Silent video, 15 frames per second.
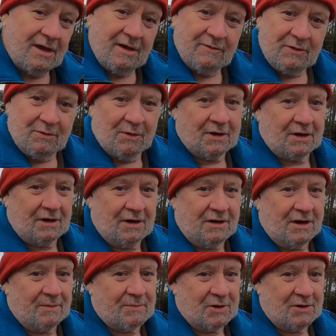if you want to
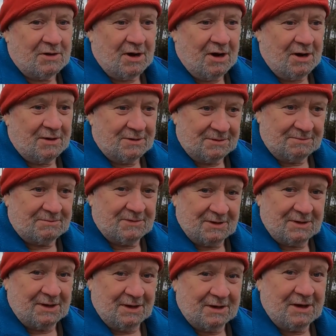clean up your yard,
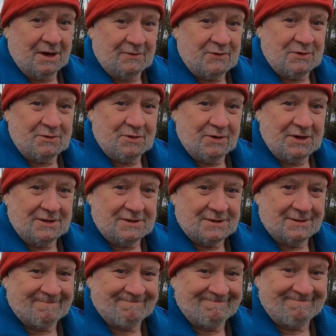you got to cut a few trees.